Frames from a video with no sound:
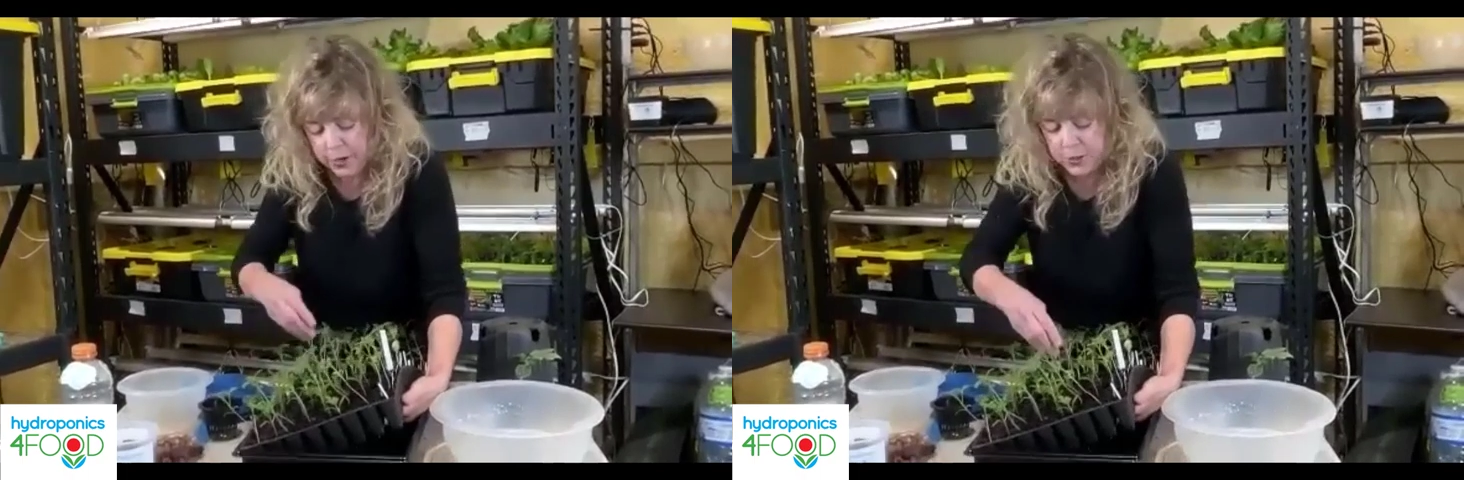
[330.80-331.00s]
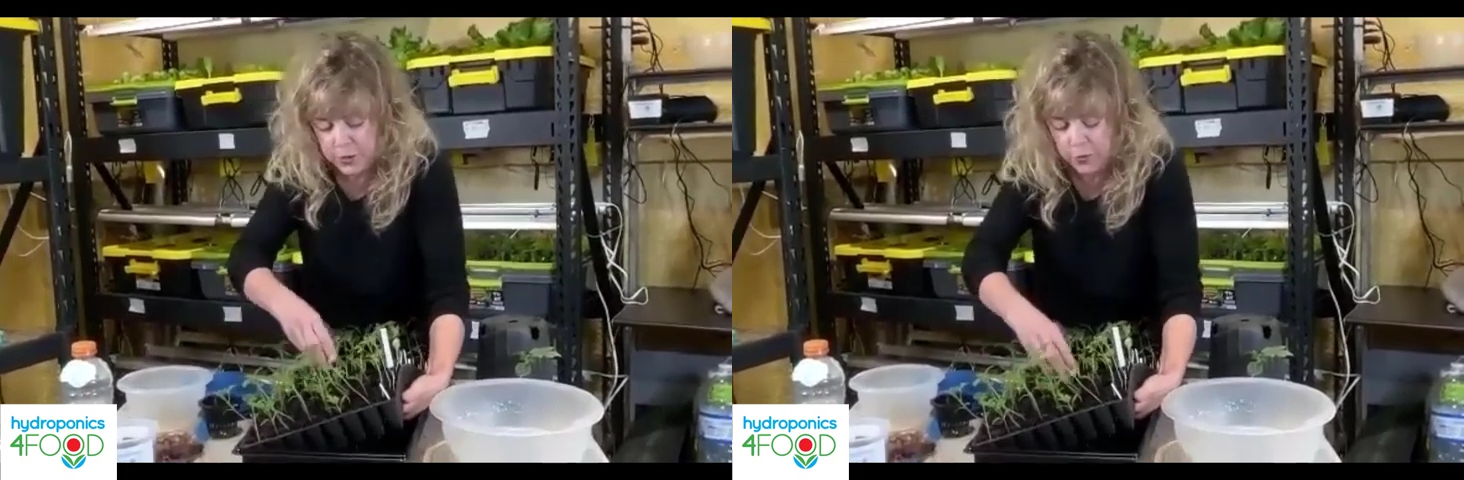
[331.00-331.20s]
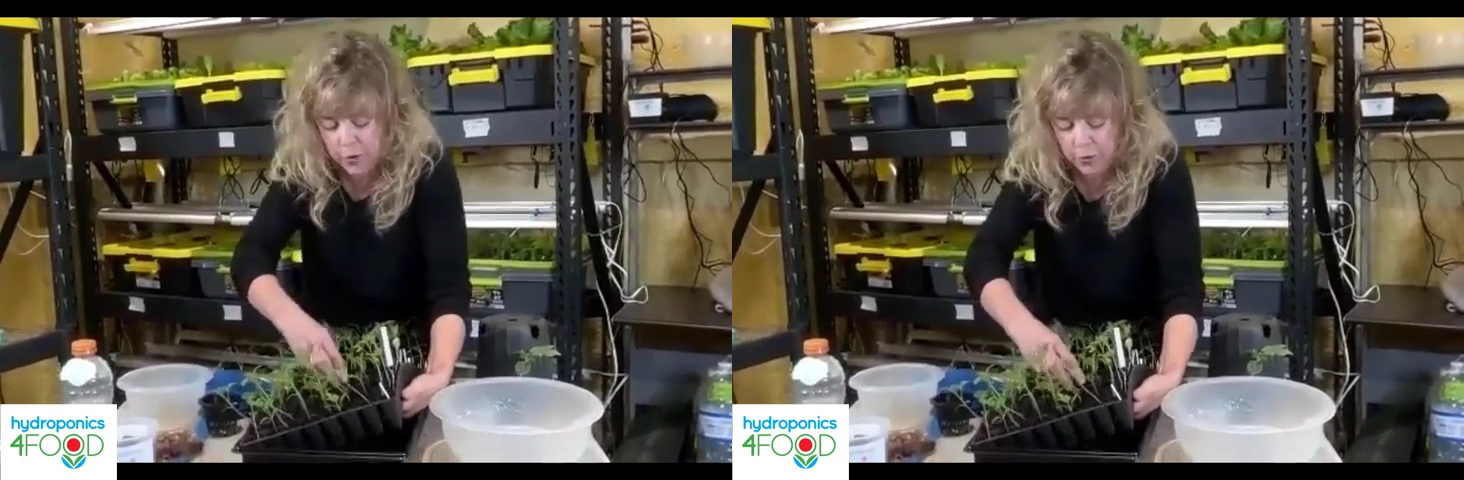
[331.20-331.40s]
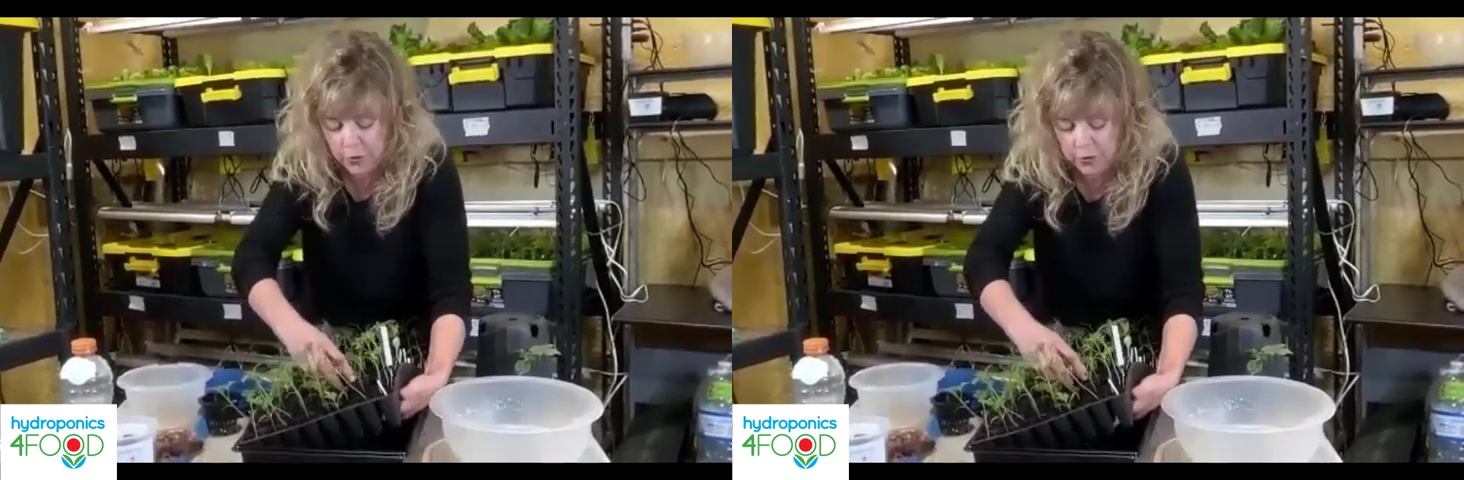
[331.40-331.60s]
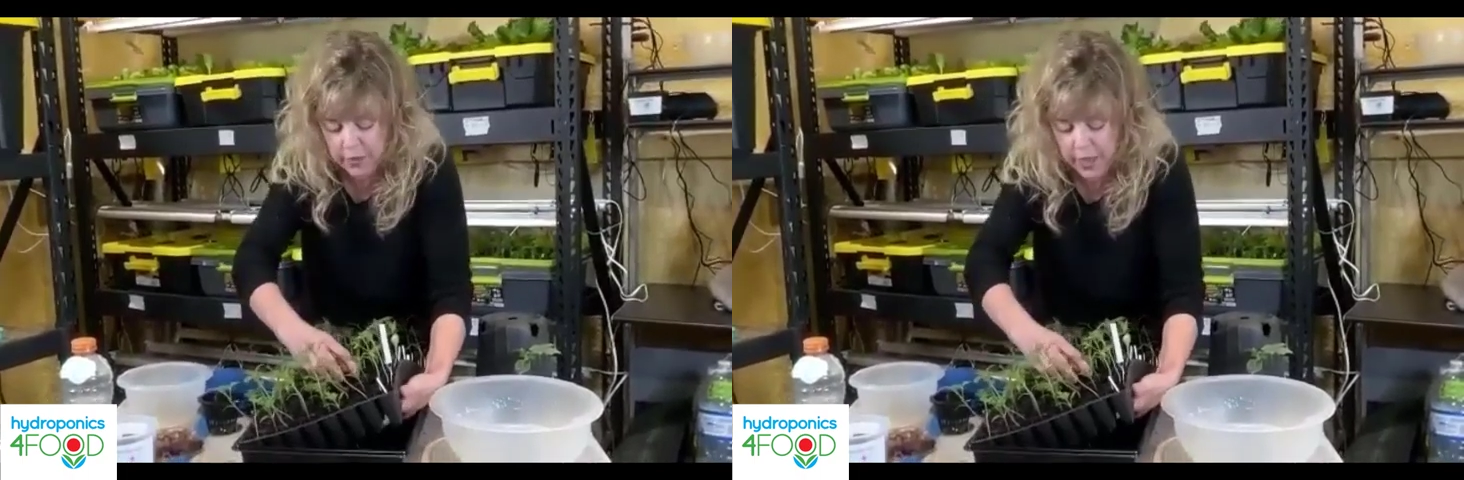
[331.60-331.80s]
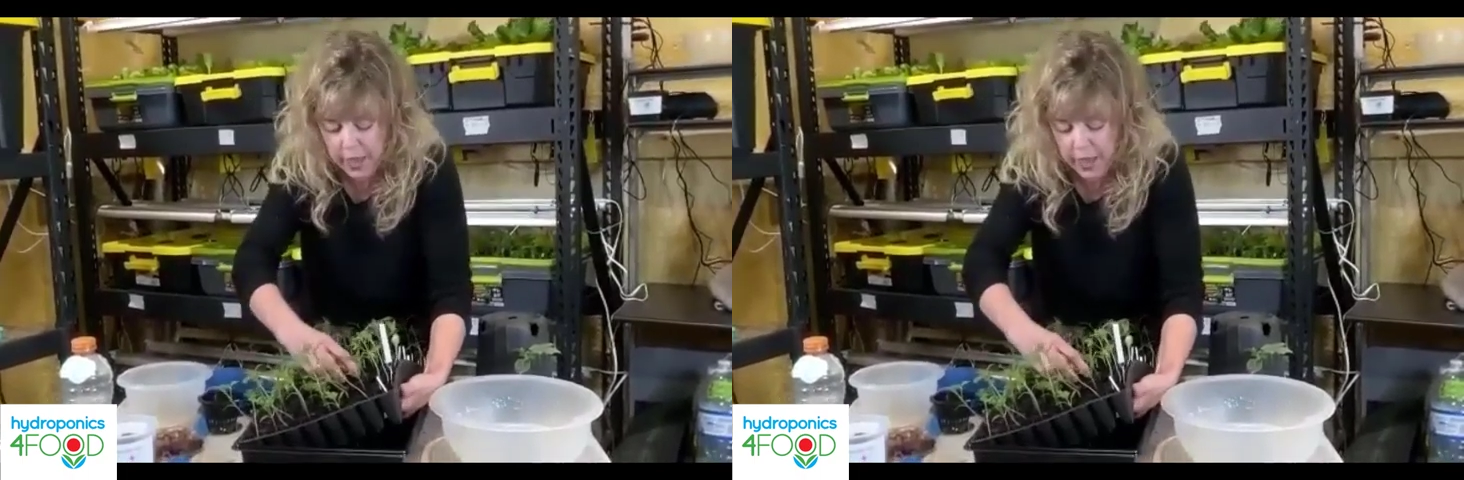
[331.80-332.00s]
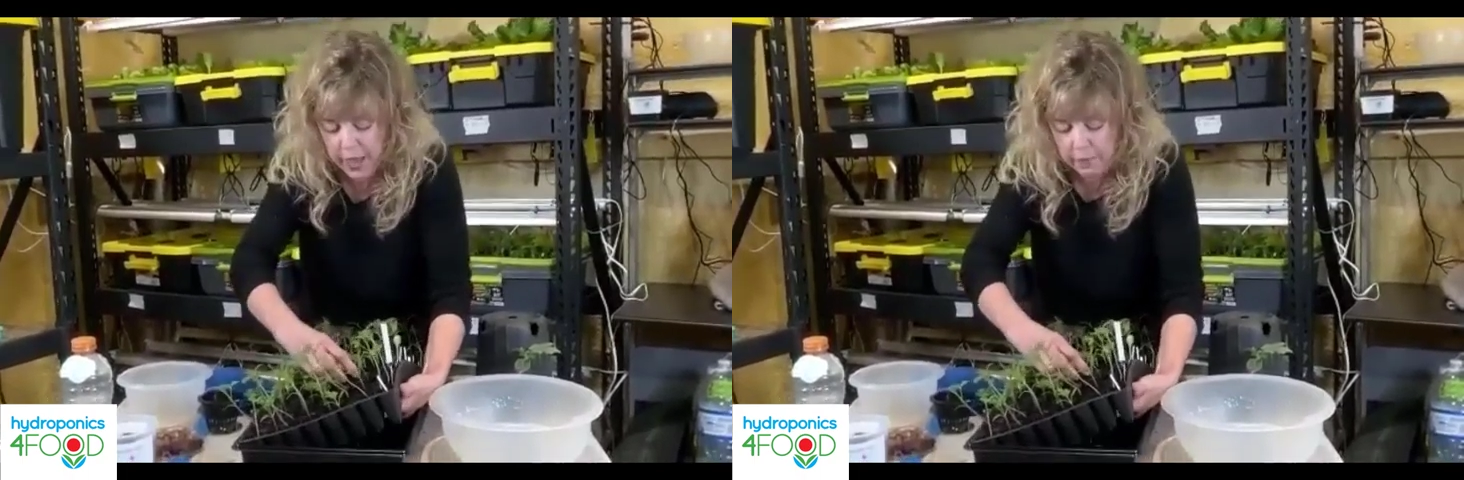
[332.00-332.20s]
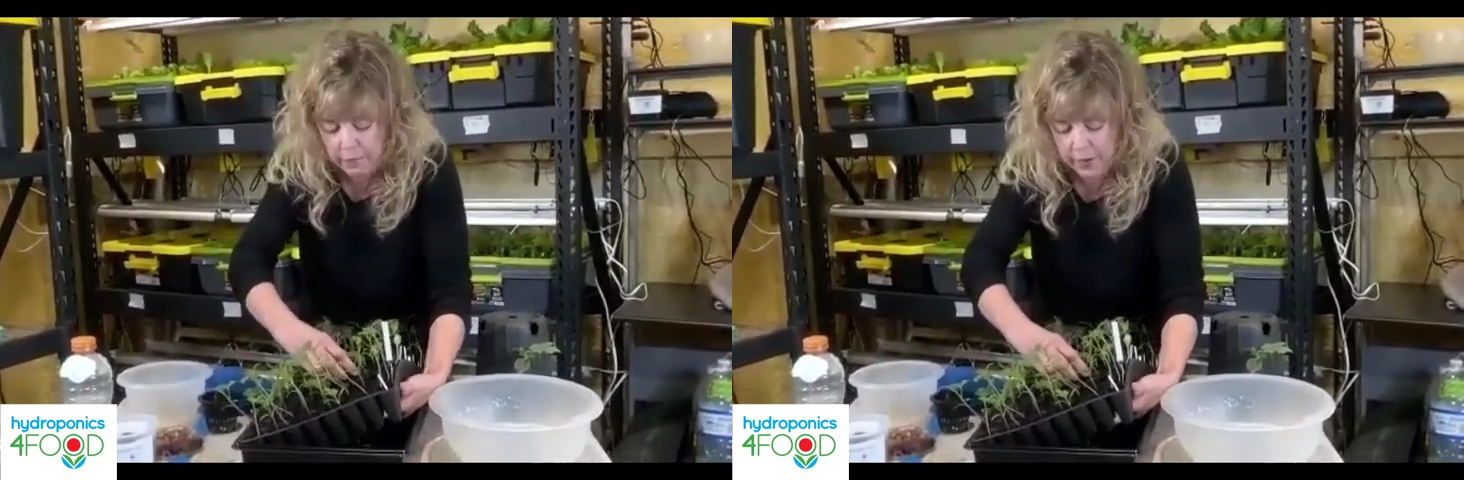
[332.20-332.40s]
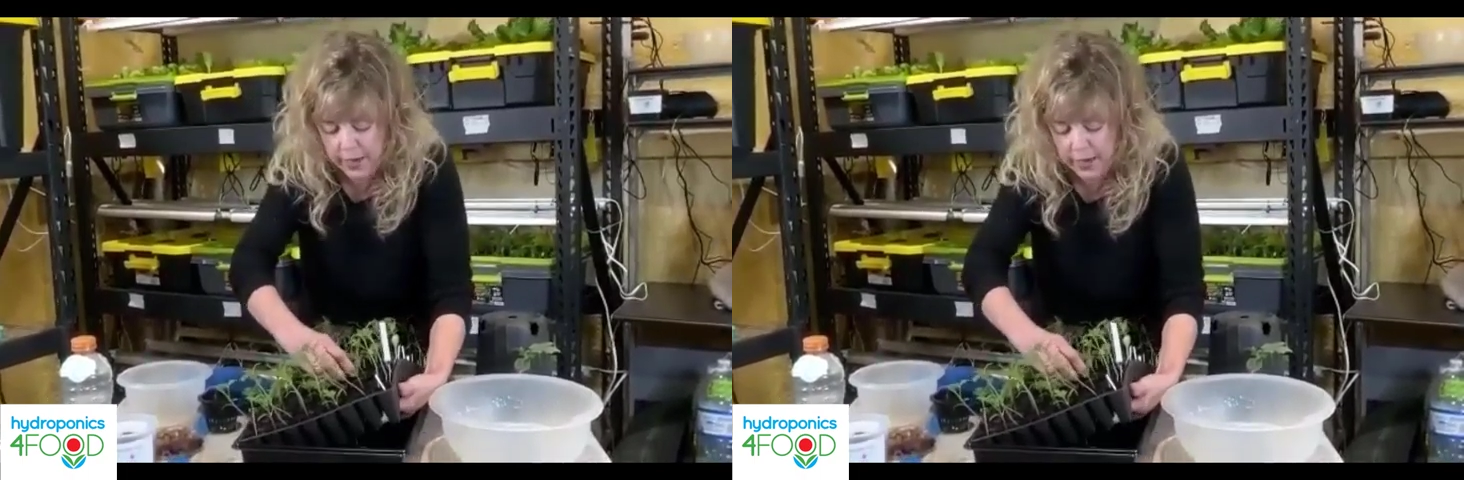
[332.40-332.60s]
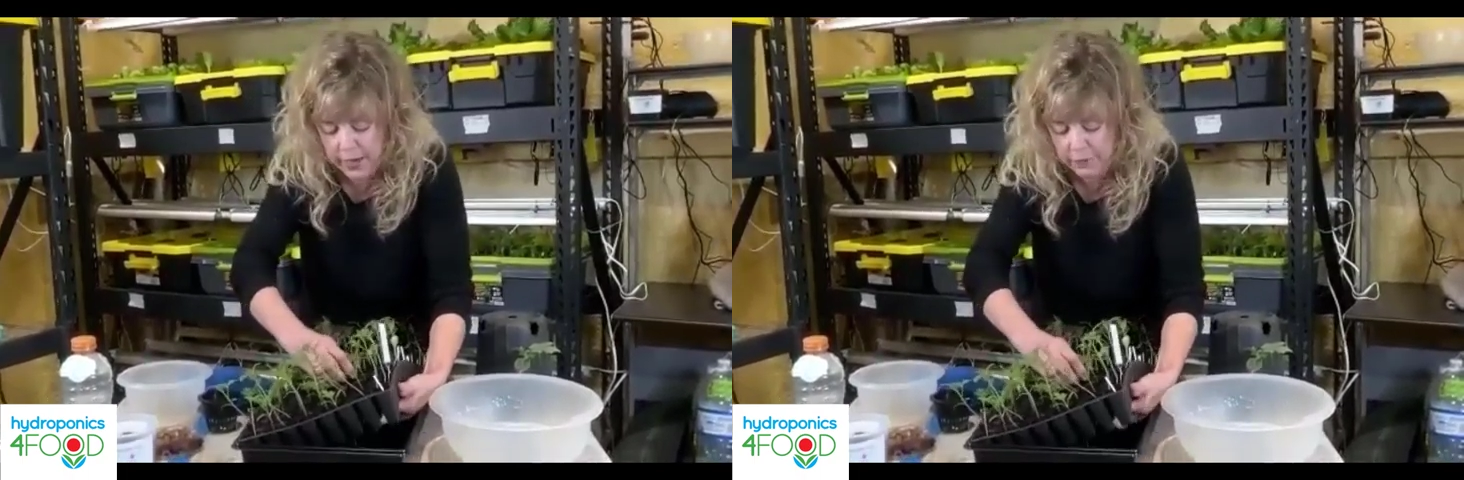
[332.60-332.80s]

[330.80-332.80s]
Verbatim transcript: control. But